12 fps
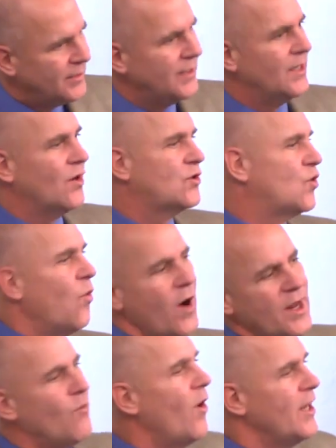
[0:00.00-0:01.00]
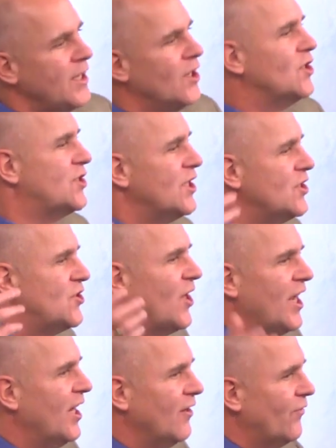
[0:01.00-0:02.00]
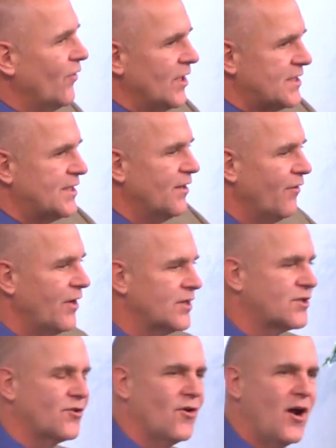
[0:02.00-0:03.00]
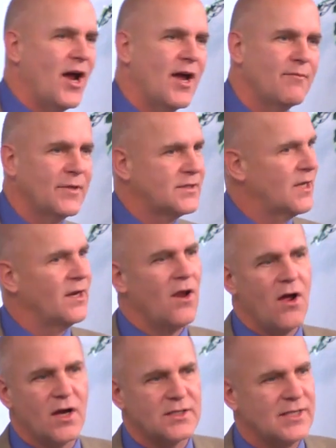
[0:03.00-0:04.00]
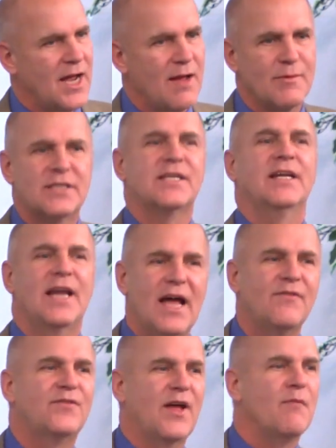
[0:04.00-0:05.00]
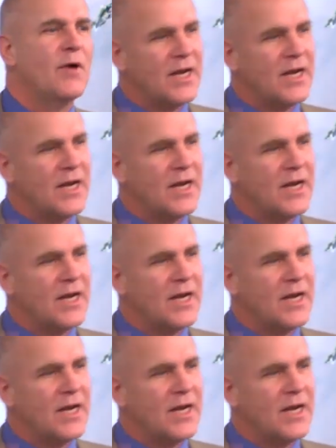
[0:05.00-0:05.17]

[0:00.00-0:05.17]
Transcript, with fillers: 21 years in jail for a serious crime, it's a long time, it's a lifetime.